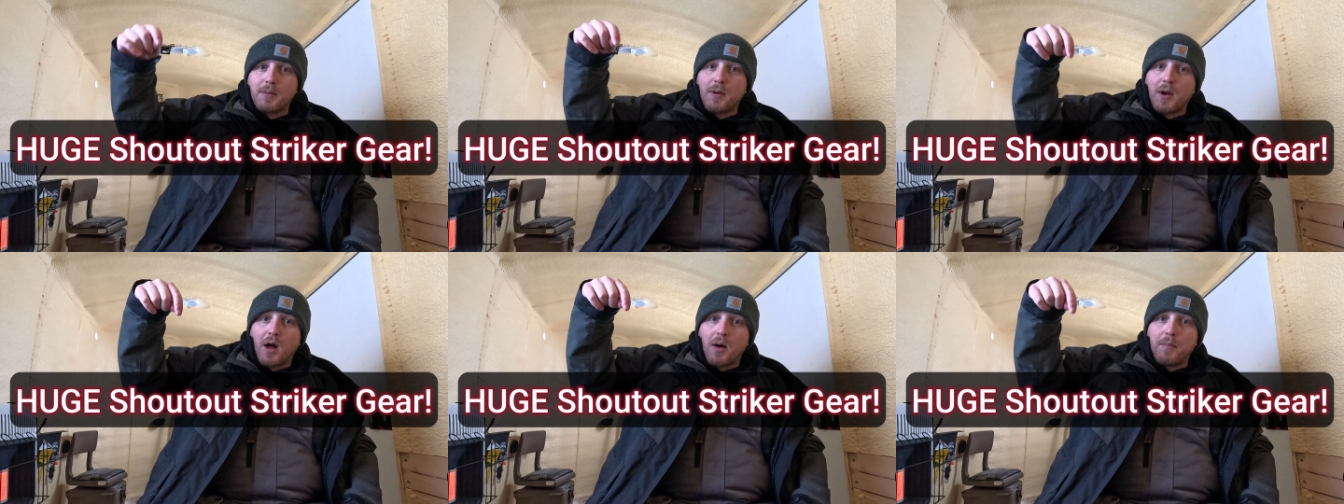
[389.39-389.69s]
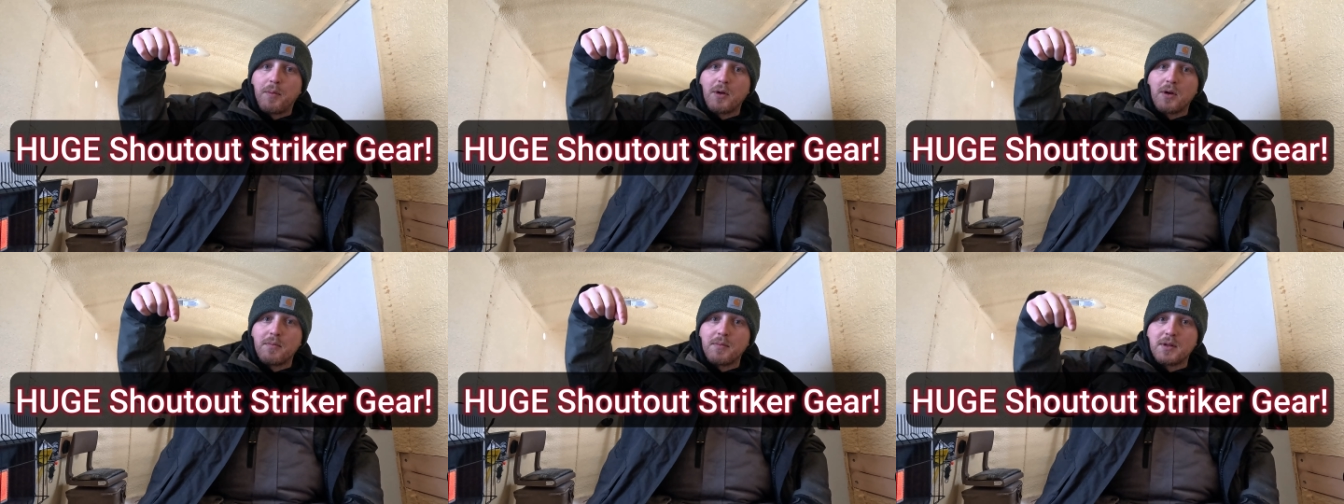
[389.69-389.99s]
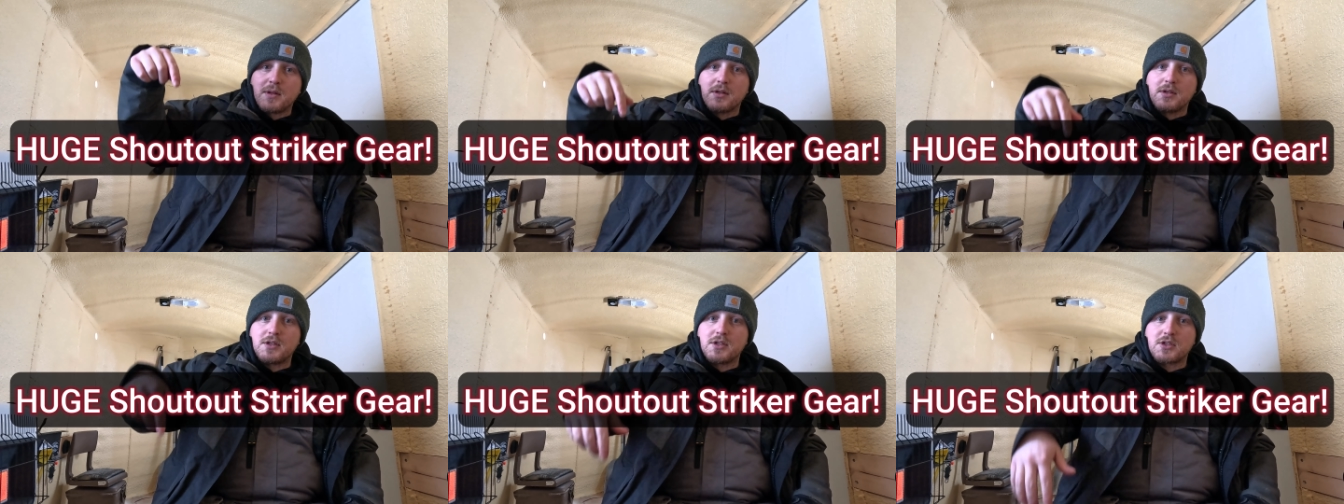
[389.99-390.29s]
but I'll put them
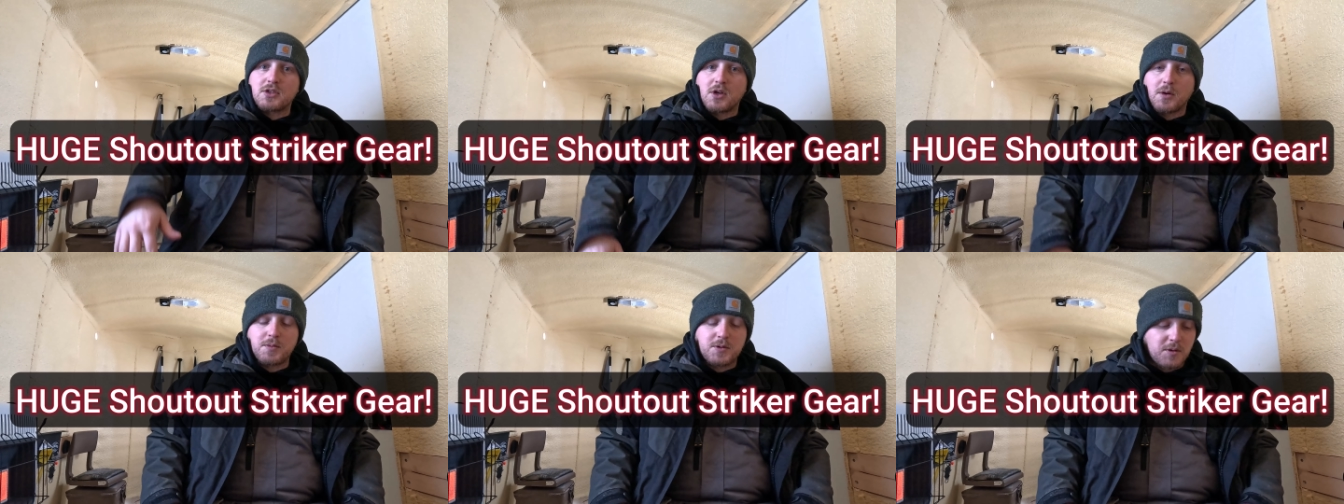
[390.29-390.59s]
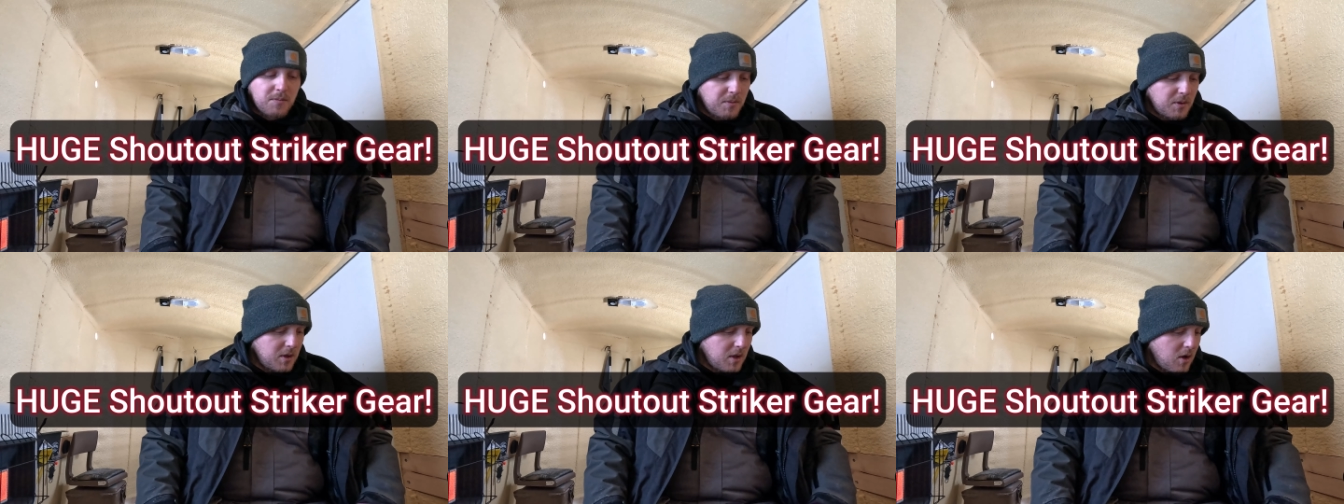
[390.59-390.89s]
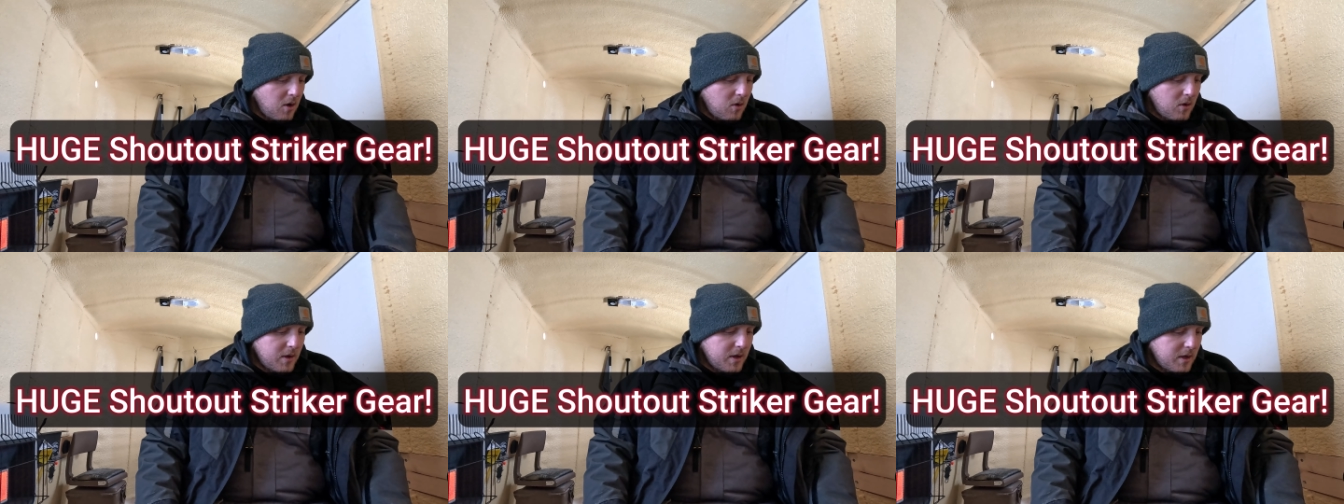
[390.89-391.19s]
in the description
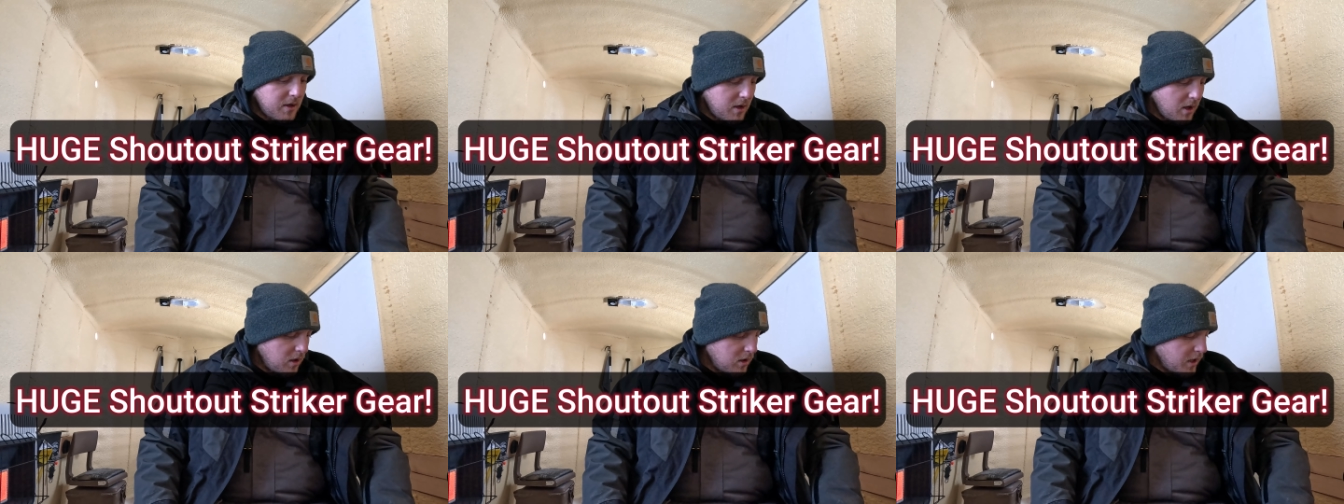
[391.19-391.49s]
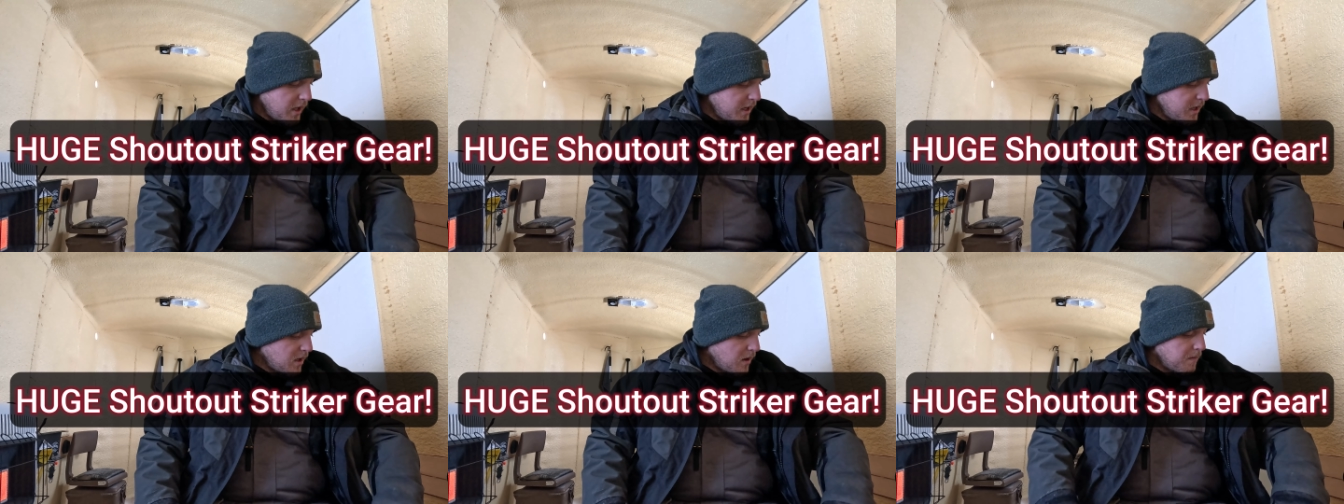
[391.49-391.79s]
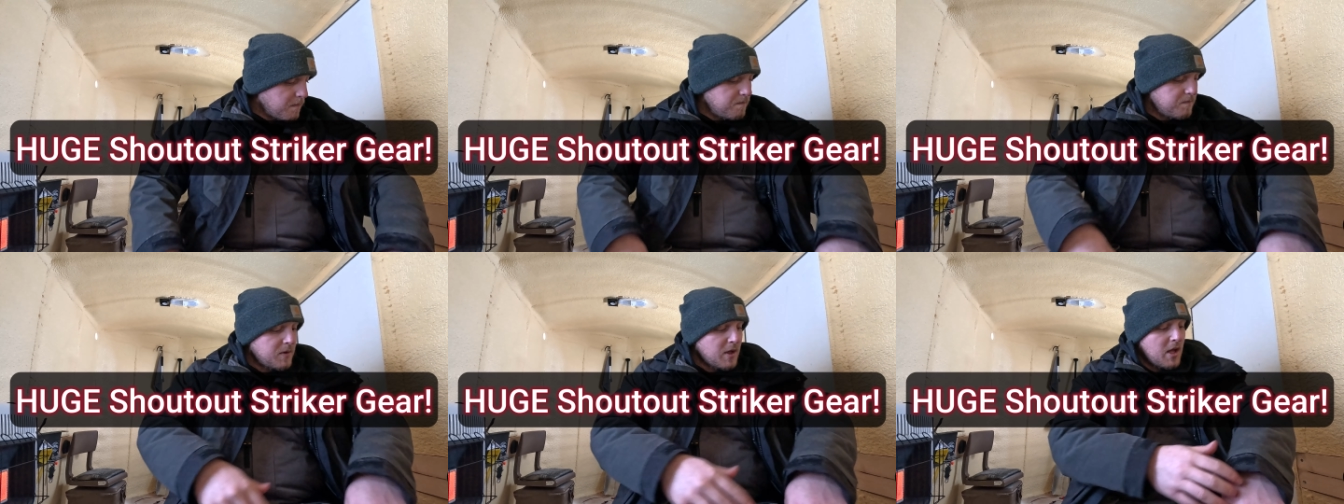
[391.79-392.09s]
below and I'll link
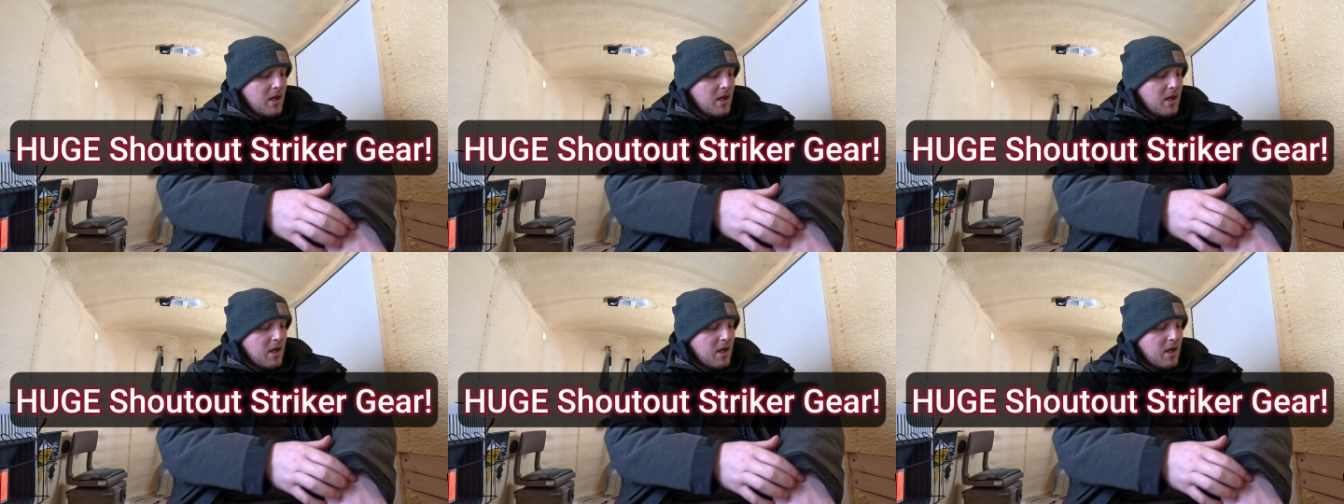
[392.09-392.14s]
them.